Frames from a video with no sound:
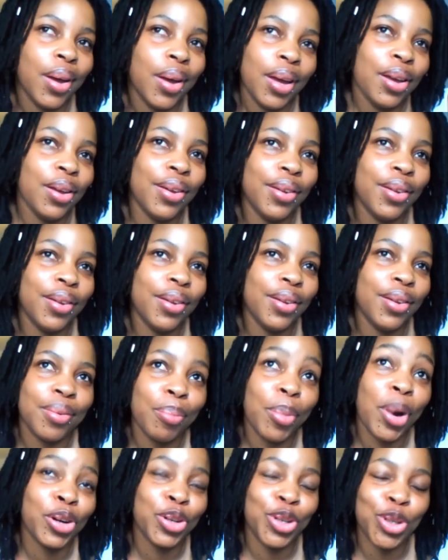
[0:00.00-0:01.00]
in
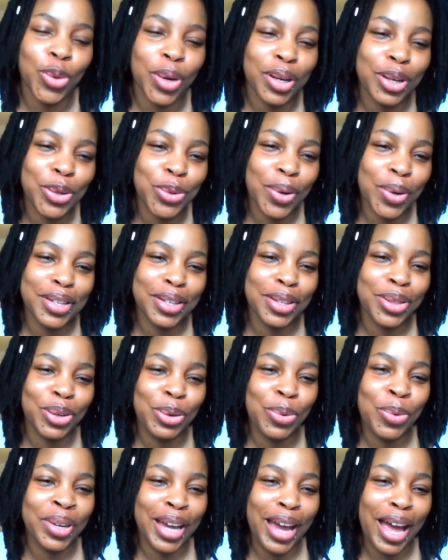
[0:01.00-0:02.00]
March 2023
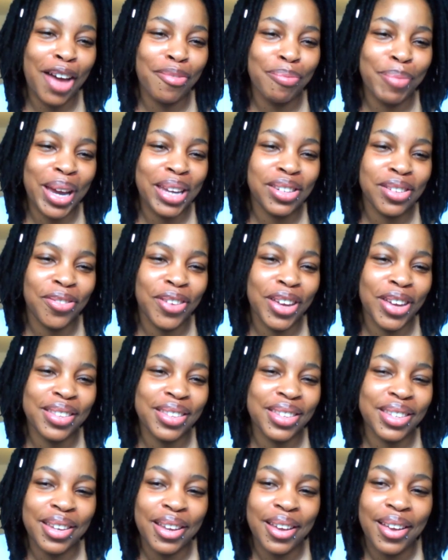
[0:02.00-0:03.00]
when I have my
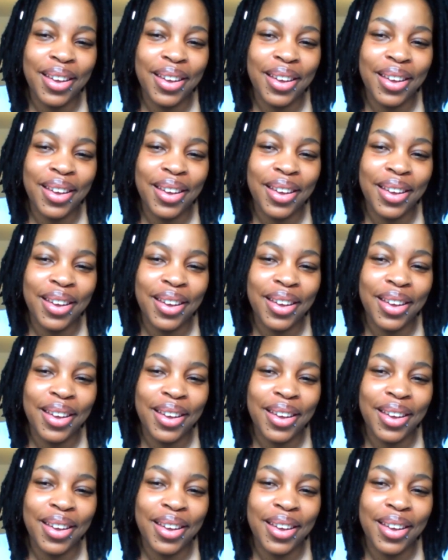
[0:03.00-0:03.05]
defense.